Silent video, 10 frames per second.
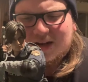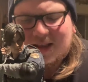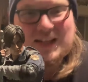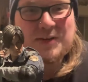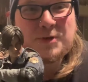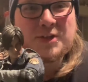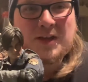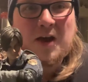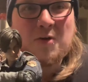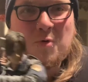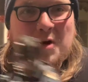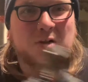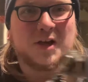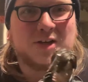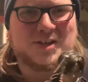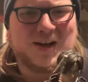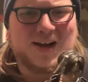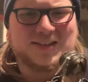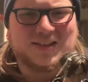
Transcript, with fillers: that's how much the God of War collection cost.